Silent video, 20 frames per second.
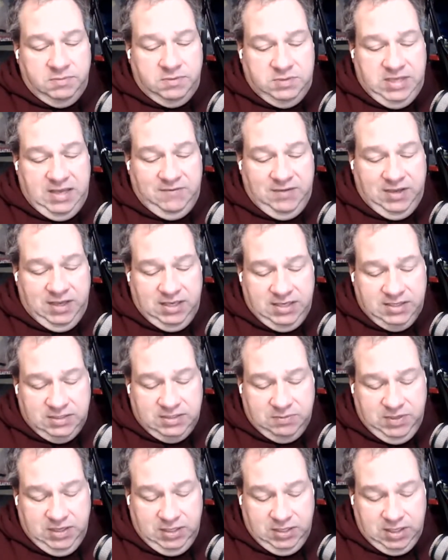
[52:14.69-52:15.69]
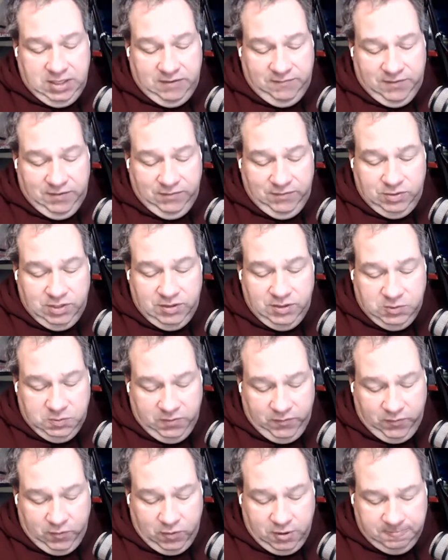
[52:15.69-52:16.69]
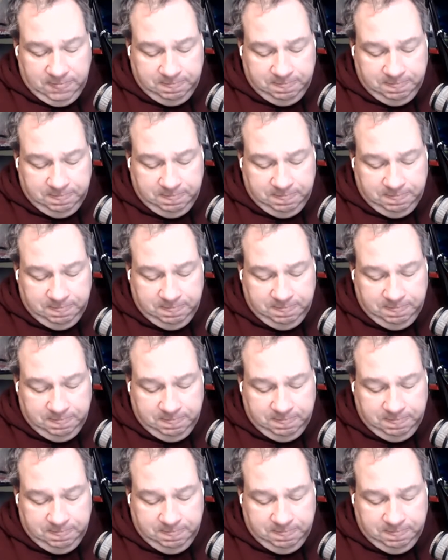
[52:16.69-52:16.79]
saving it as a PDF. Have you done this before?